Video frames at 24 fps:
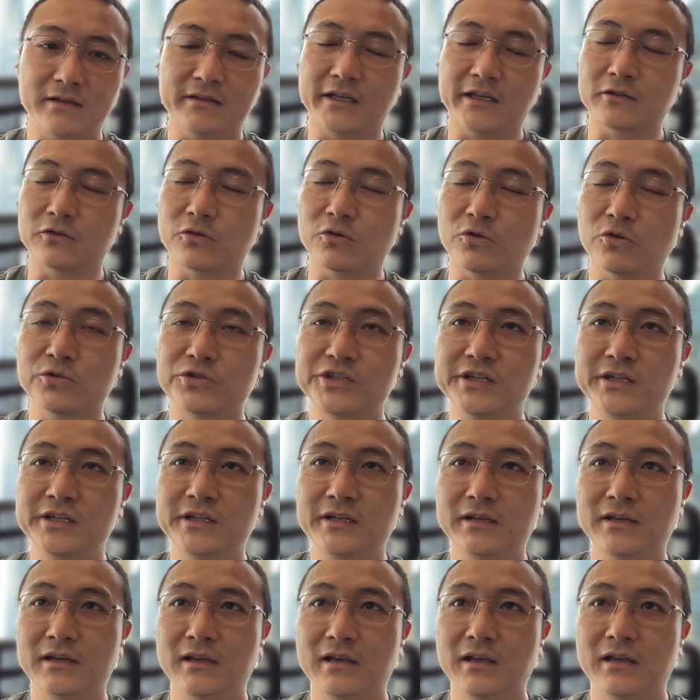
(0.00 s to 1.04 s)

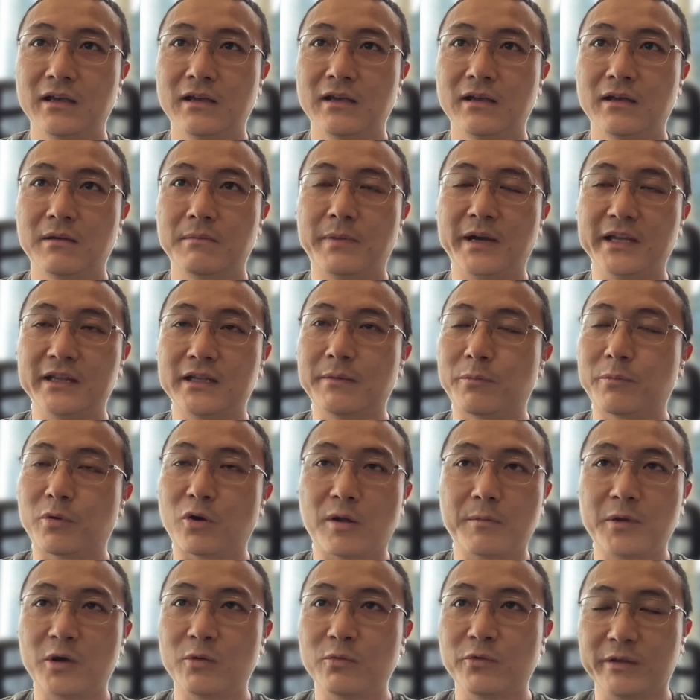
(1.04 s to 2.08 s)
technology. But the
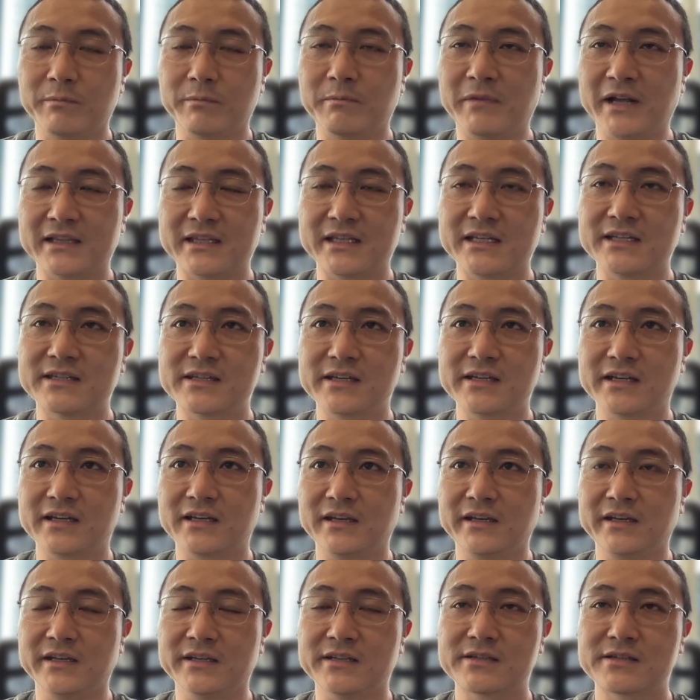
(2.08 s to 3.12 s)
problem with multi-sig
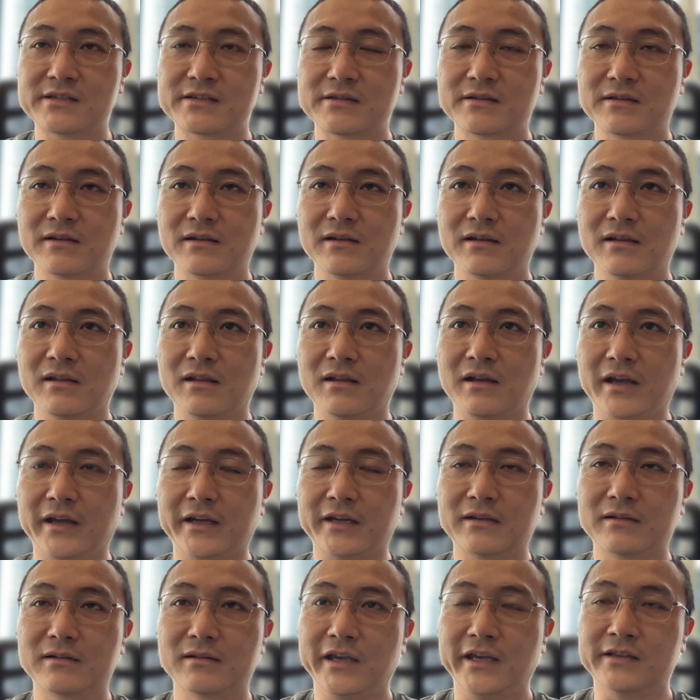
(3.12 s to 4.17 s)
is like
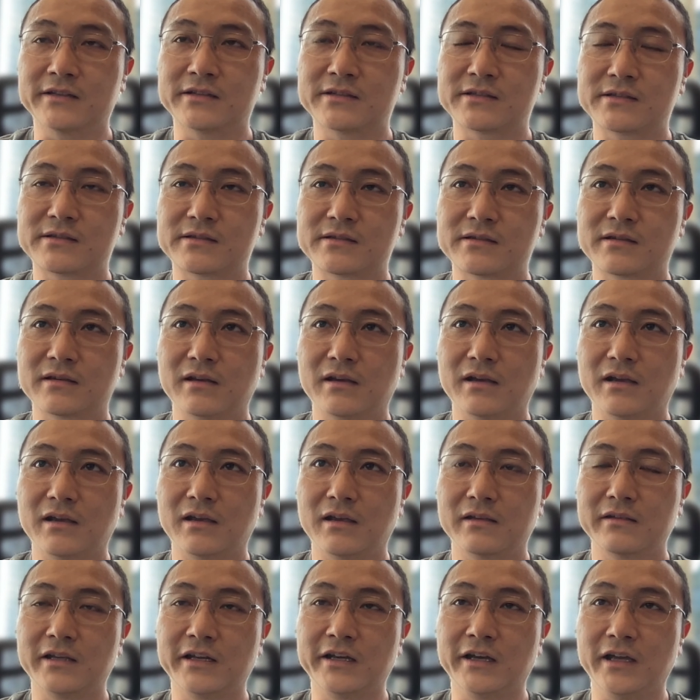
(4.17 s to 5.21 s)

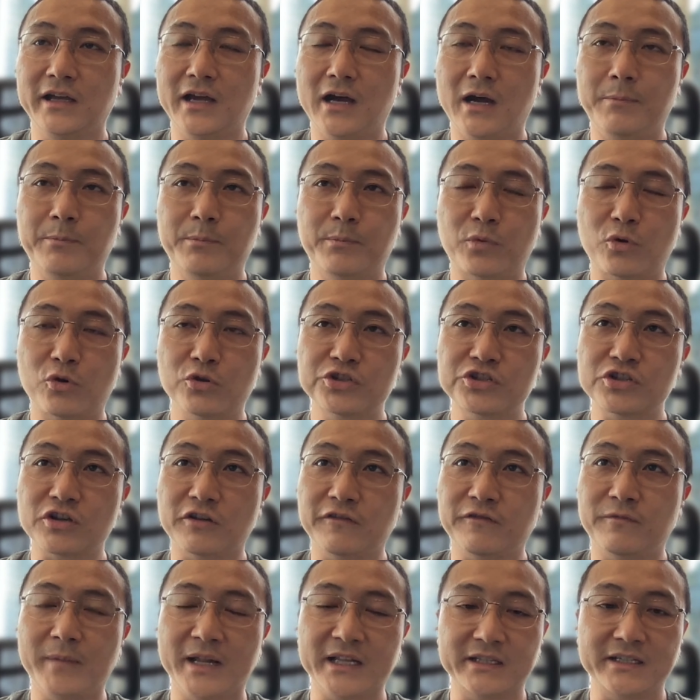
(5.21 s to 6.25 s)
the approach
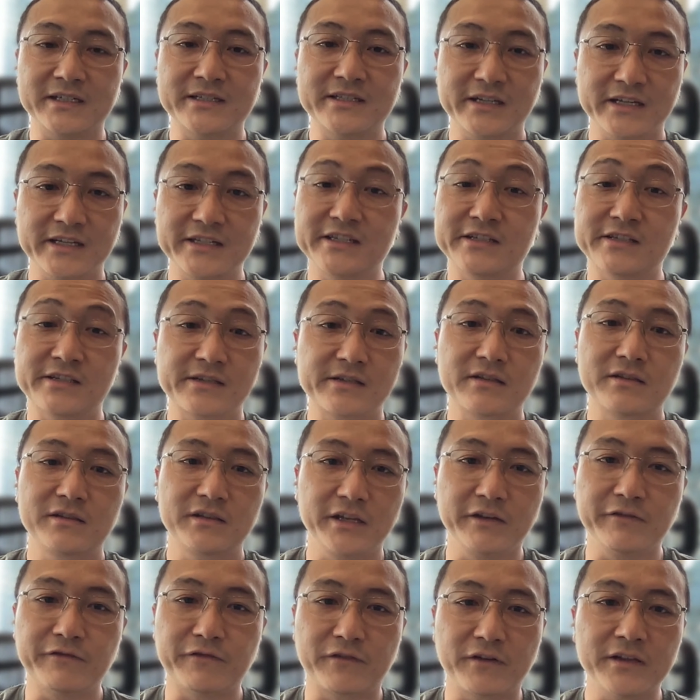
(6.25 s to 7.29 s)
of multi-sig is
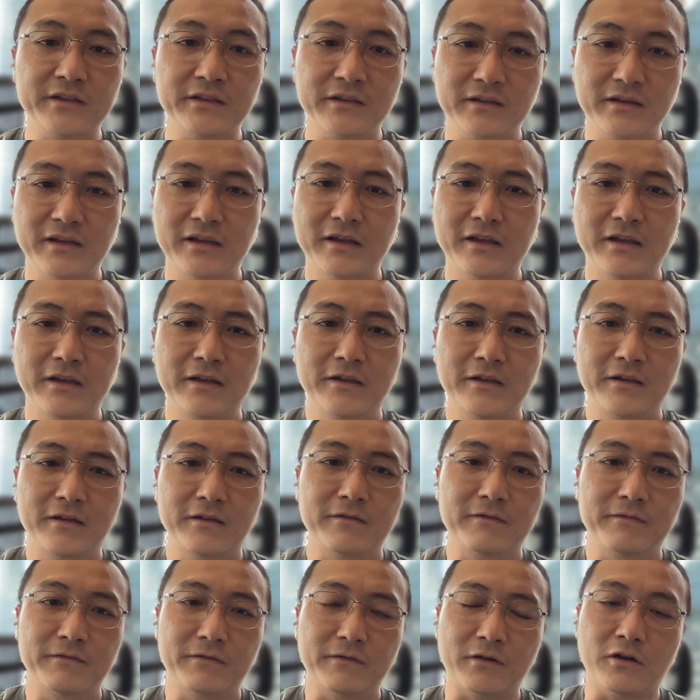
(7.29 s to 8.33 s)
different
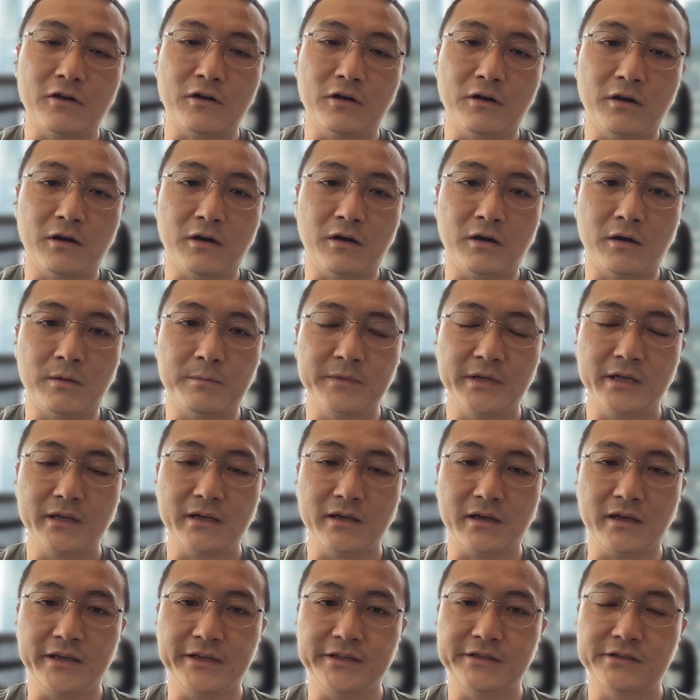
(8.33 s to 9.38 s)
from
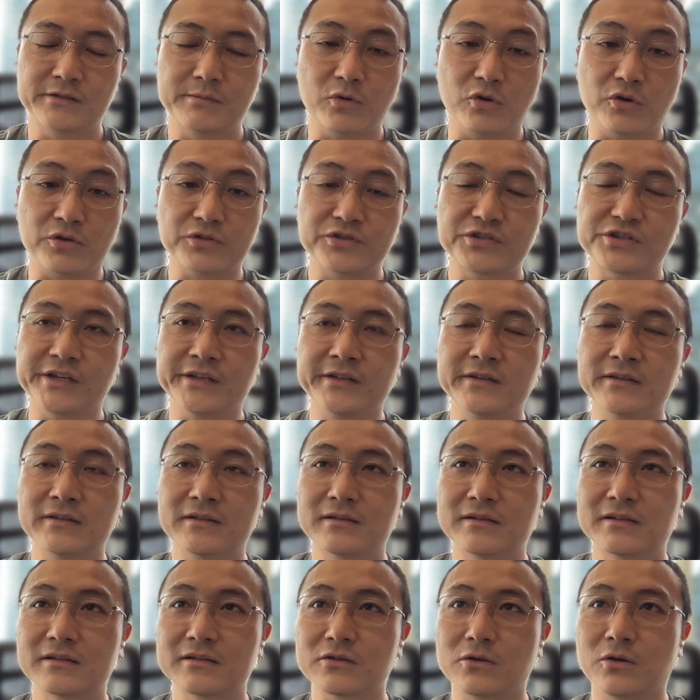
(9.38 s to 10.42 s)
its blockchain.
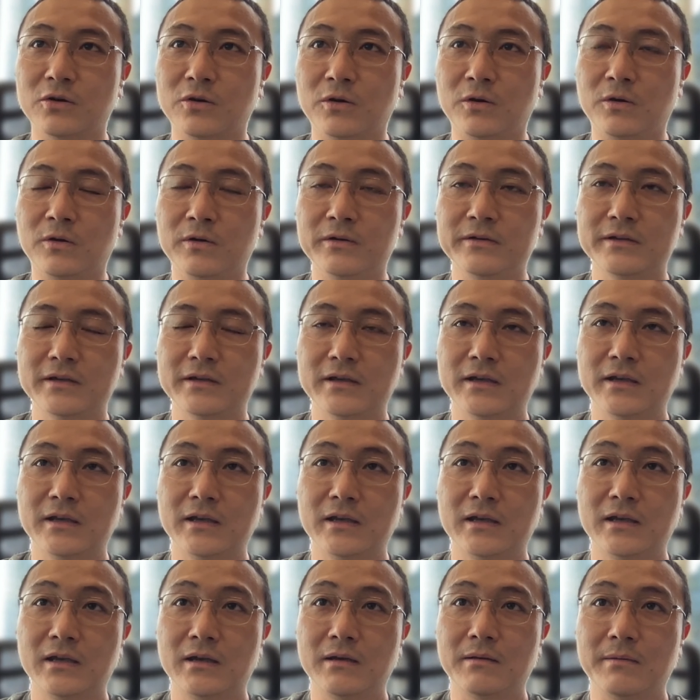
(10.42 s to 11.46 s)
So,
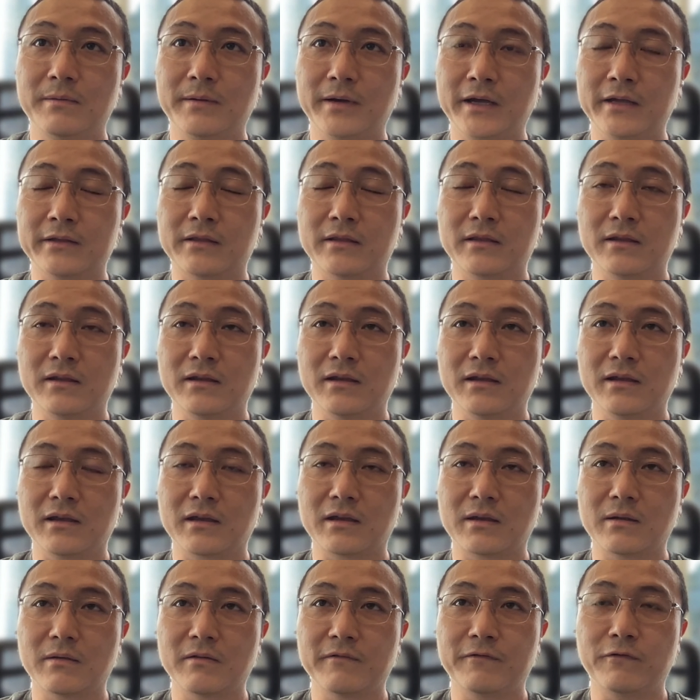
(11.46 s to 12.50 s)
but
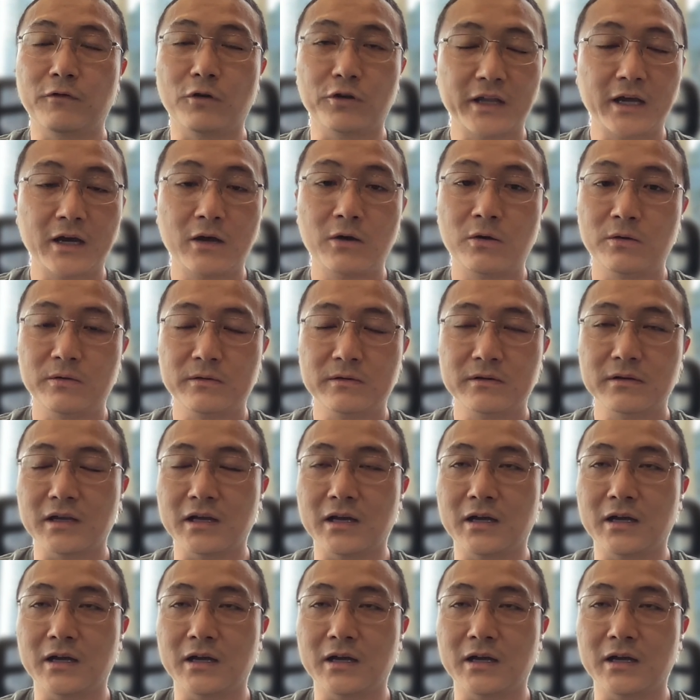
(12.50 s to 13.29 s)
for now,